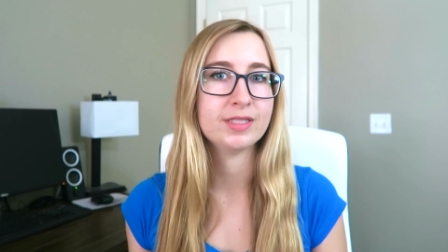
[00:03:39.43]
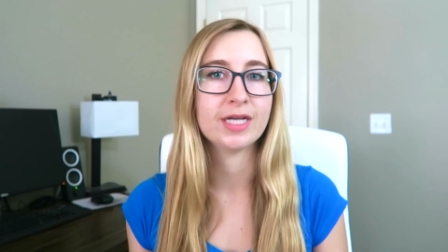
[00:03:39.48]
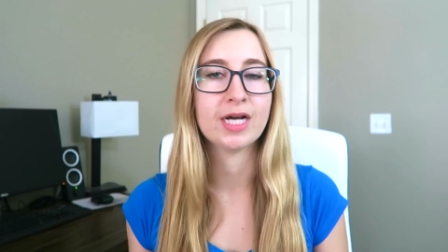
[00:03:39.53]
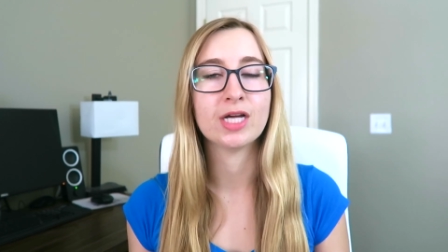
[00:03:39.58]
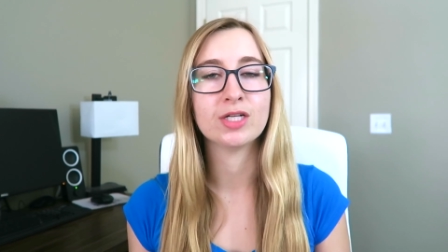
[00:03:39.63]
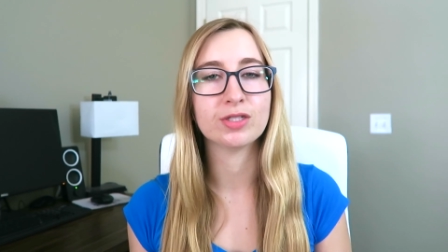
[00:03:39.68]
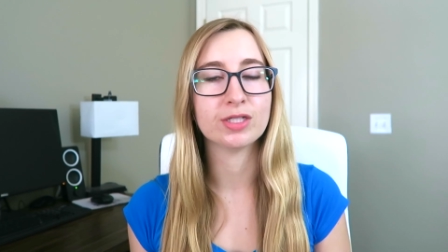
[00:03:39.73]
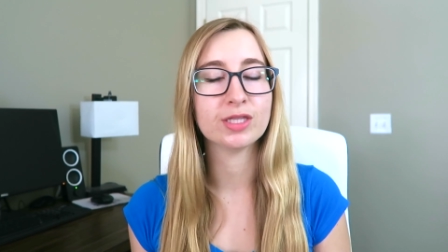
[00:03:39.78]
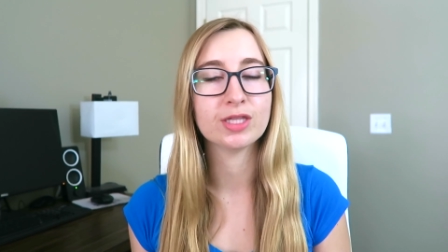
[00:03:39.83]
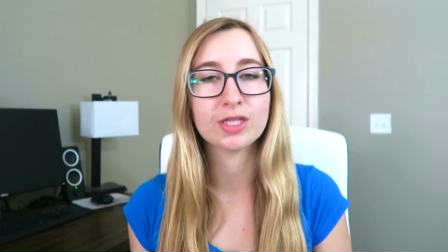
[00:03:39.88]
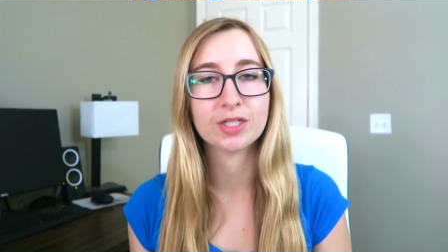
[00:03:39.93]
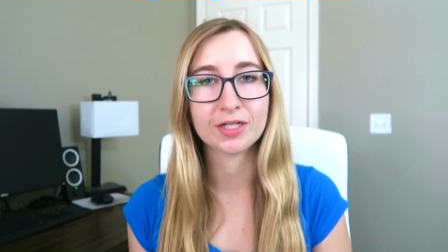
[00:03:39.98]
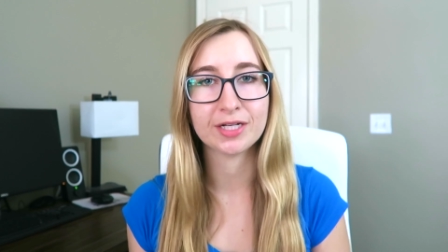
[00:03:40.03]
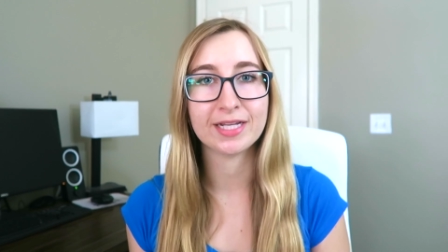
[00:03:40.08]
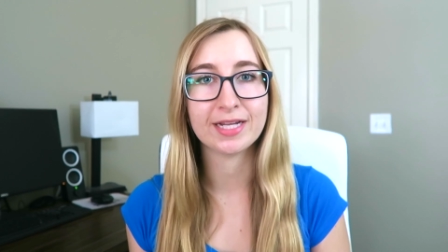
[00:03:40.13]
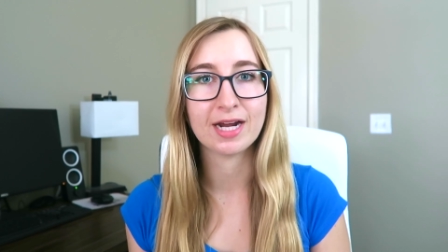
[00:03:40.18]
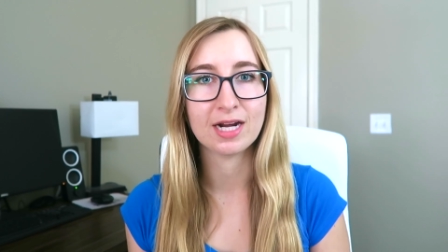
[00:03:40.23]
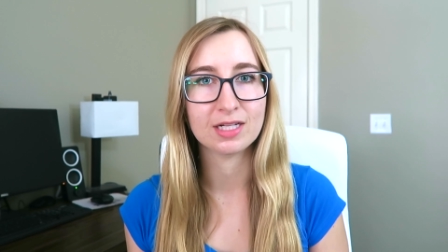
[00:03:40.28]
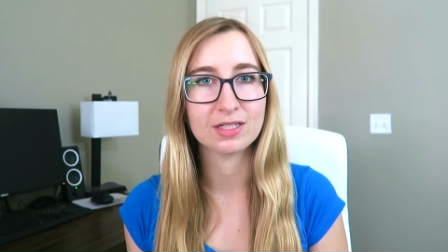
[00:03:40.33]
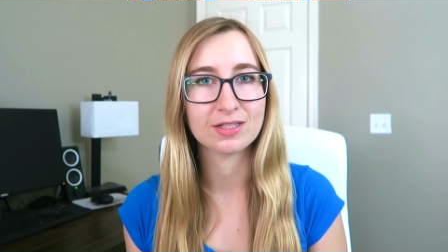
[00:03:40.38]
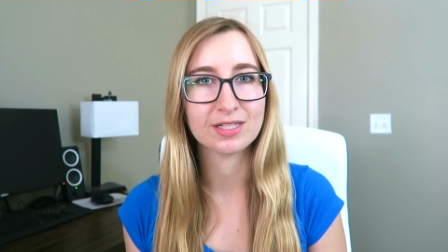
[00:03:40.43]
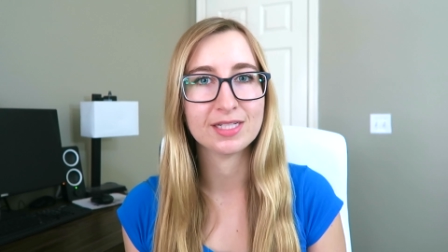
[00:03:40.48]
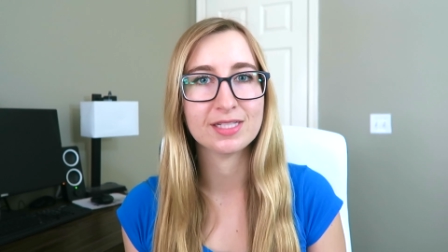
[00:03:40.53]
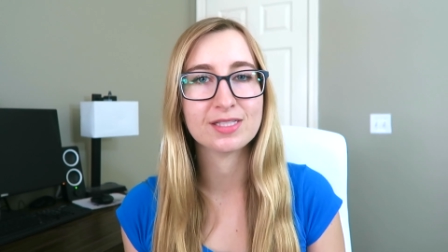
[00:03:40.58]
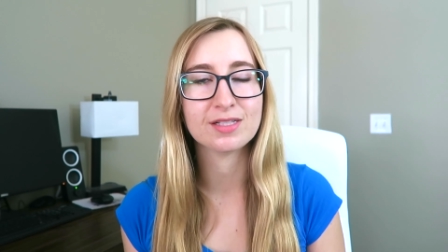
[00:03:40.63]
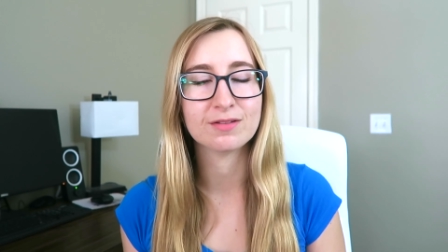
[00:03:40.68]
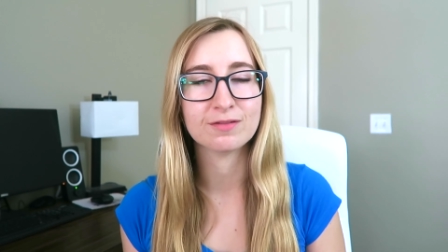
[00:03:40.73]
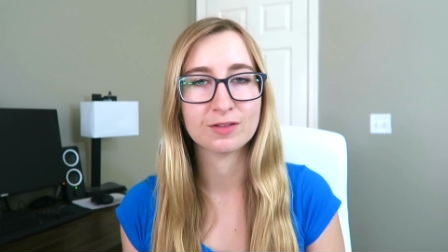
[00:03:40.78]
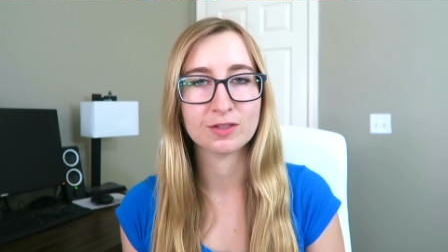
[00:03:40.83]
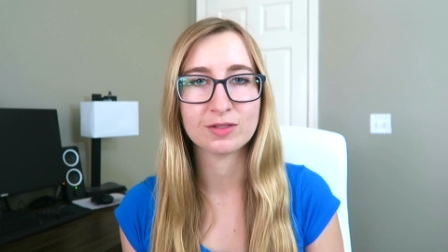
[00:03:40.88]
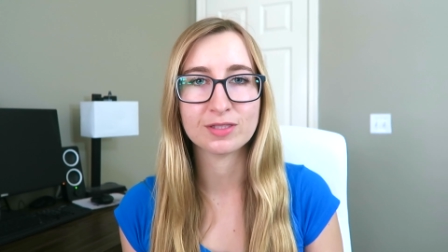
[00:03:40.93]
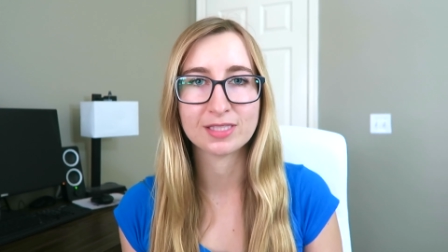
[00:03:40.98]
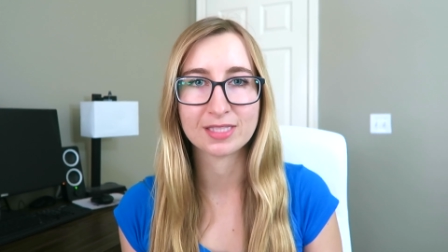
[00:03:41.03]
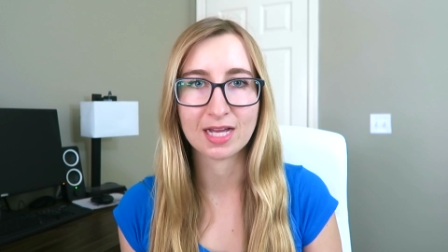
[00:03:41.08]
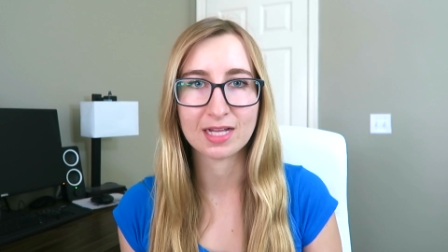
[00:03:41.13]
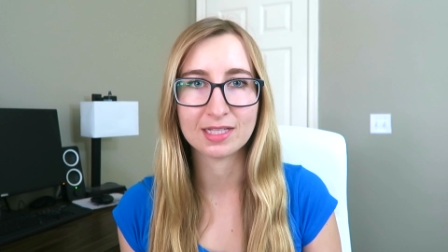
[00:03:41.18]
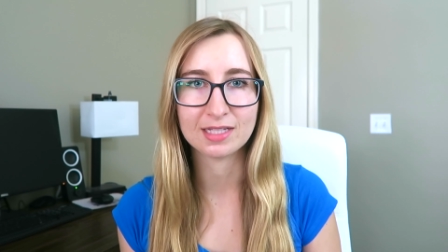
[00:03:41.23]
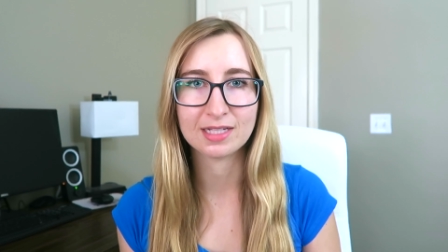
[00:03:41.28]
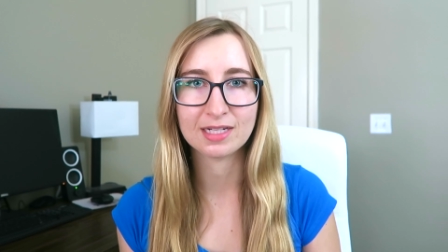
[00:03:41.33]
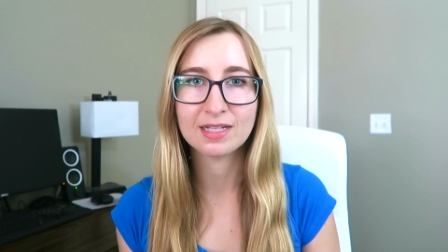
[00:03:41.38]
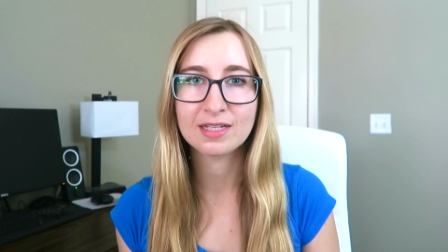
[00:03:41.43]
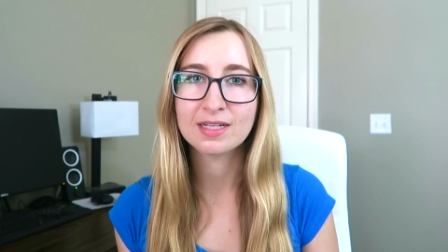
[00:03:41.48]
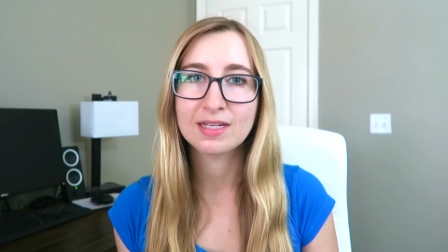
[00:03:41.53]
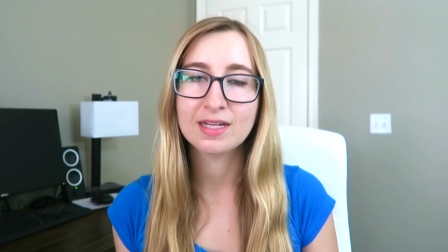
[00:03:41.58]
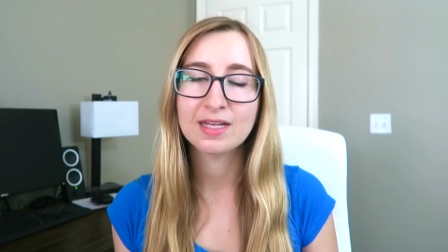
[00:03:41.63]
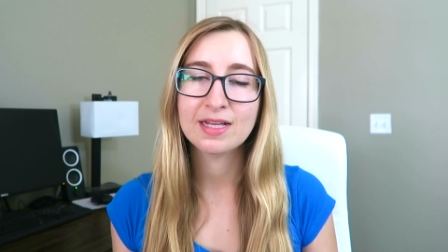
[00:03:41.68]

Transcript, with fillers: the one hundred thirty calories of fruit salad